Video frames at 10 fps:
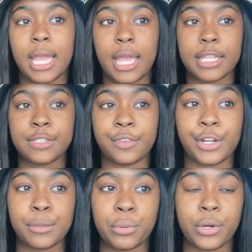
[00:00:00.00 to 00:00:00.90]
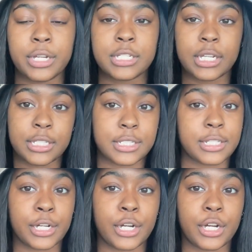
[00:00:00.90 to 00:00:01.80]
it's very important to
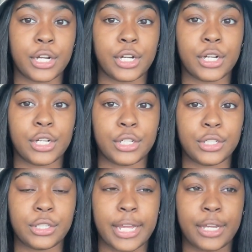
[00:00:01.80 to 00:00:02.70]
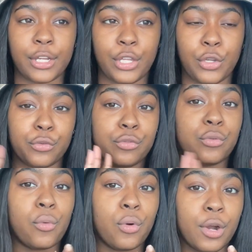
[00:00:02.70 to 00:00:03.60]
consider like your
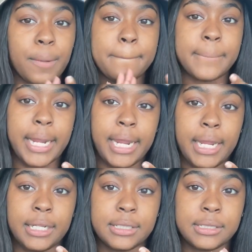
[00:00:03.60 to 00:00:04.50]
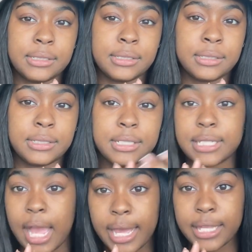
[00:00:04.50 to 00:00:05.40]
4 main
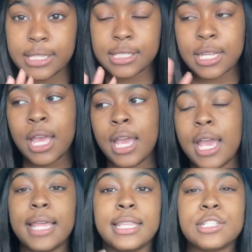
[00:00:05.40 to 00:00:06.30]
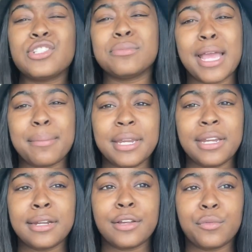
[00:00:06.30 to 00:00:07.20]
signs. And this is just my
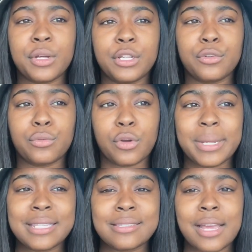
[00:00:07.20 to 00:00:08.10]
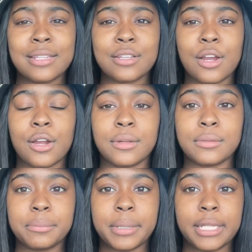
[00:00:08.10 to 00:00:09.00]
opinion of what your 4 main signs are,
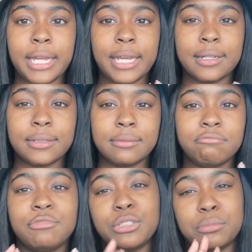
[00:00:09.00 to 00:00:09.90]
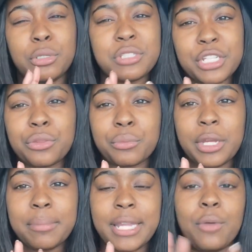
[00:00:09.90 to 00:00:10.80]
but like there's mostly
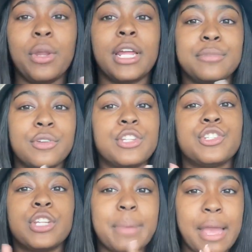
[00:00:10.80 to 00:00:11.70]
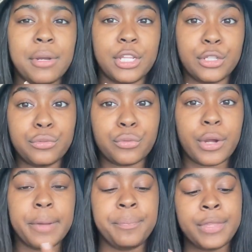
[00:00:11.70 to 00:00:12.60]
3, but like when it comes to relationship, I would include
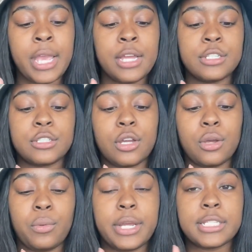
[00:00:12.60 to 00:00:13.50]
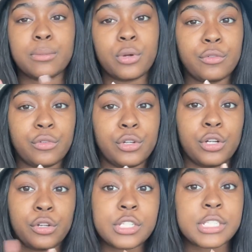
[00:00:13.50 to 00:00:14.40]
4. So it's important for you to
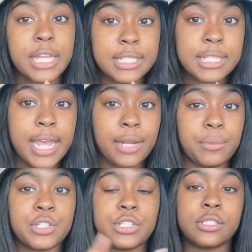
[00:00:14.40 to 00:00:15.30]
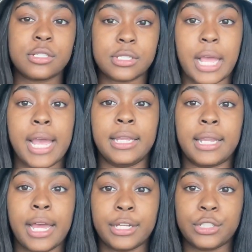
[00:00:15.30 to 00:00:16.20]
know your sun sign, which is the sign
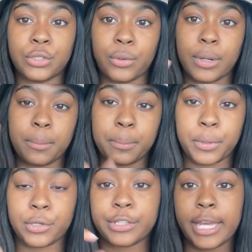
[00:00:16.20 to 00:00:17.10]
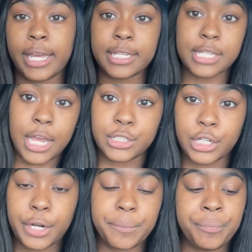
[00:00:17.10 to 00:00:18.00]
that your birthday is
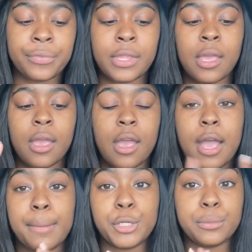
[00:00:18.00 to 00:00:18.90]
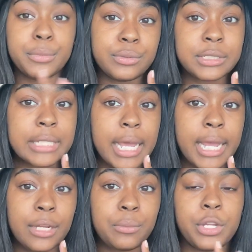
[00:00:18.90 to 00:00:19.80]
under, your moon
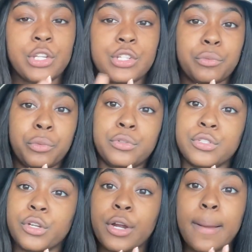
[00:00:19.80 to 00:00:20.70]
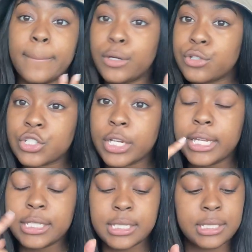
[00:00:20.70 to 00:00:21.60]
sign, which rules your
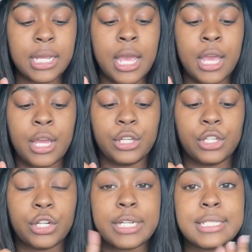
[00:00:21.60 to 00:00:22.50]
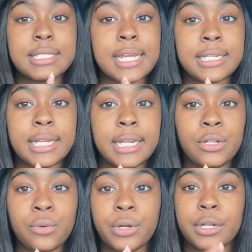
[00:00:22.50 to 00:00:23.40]
emotions, your
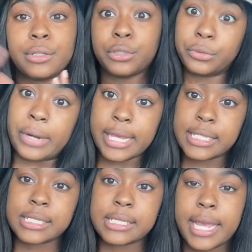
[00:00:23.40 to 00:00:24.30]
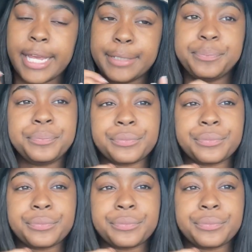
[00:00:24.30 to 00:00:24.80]
ascendant or your rising sign,